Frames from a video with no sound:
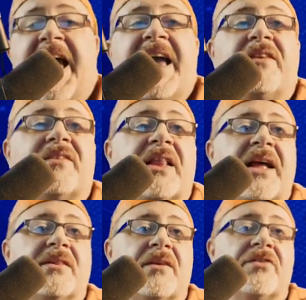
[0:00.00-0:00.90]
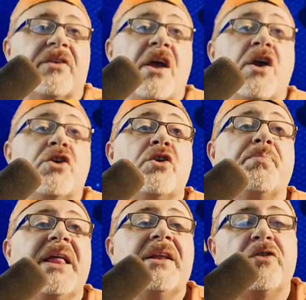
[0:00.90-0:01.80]
Hey, Sylectus, you
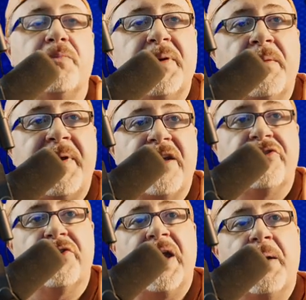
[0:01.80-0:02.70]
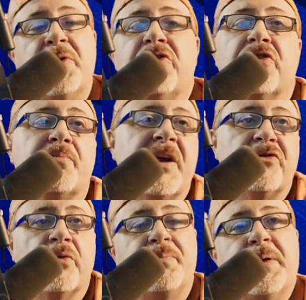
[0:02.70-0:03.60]
playing a spin master game or are you just
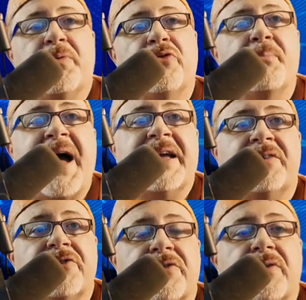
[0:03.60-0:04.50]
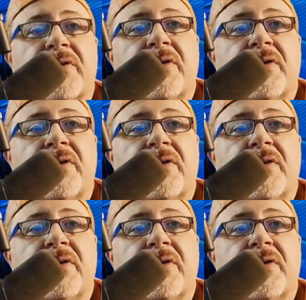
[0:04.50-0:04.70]
messing with people's minds?